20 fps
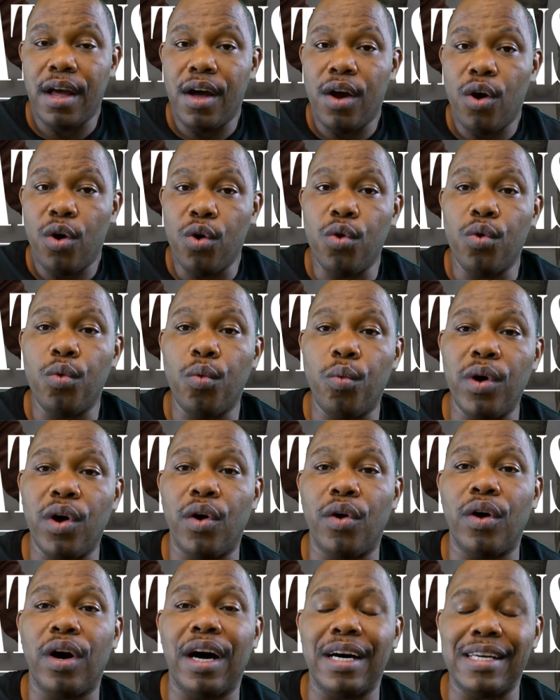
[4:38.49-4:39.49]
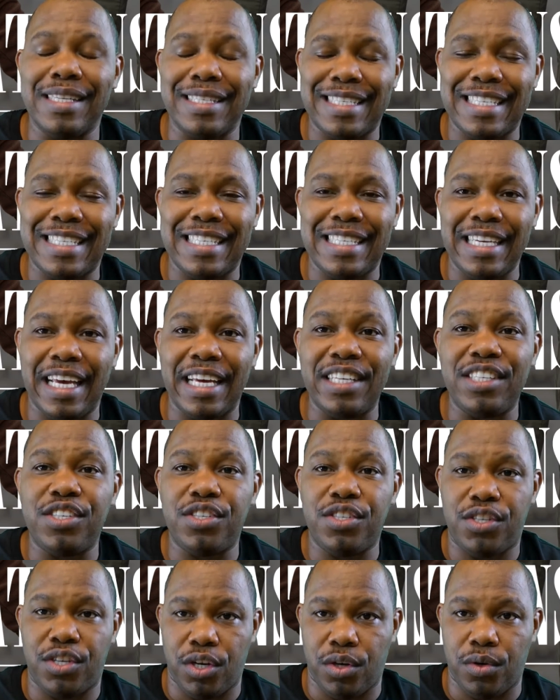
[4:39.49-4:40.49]
who will
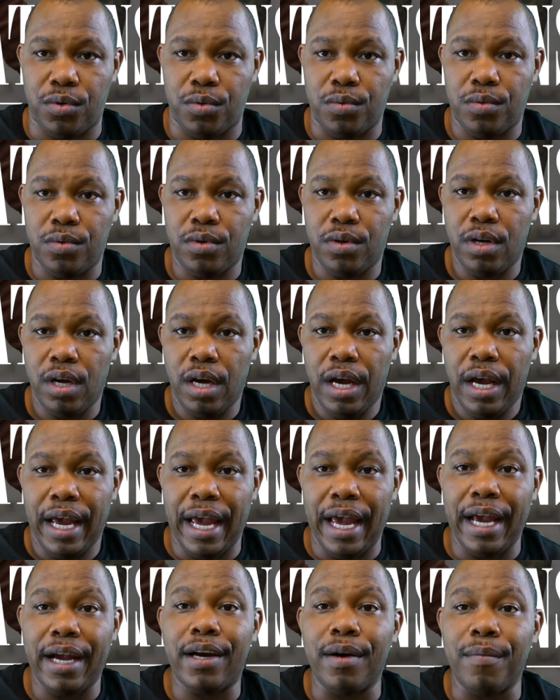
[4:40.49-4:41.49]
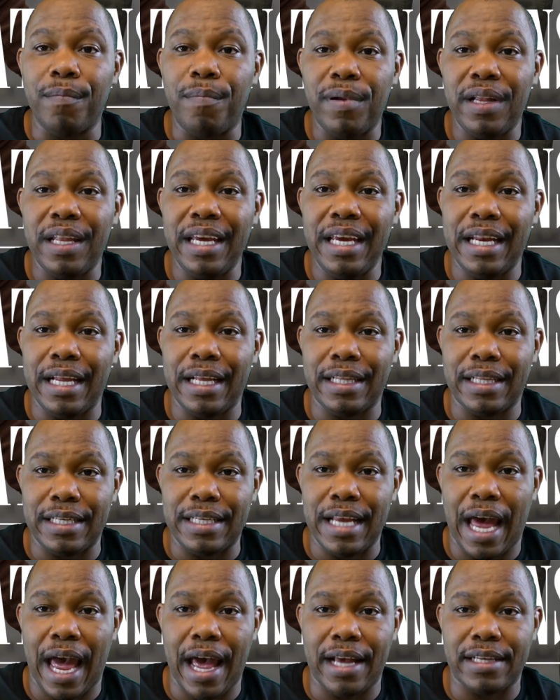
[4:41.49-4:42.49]
assist you in completing the
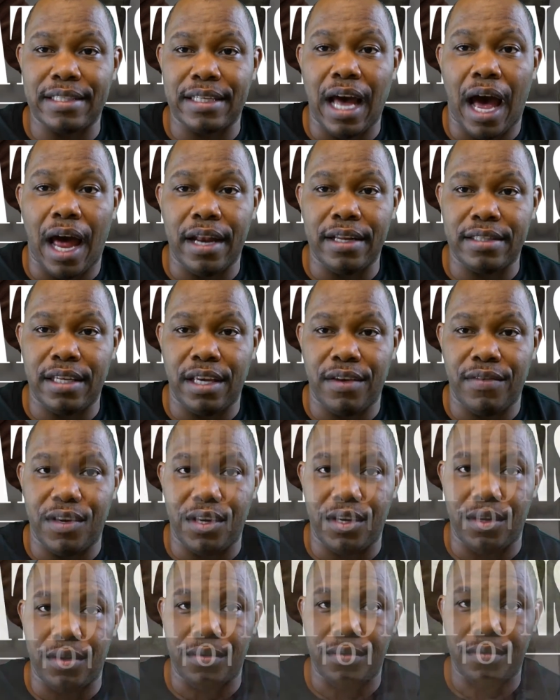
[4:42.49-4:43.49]
task God has given you.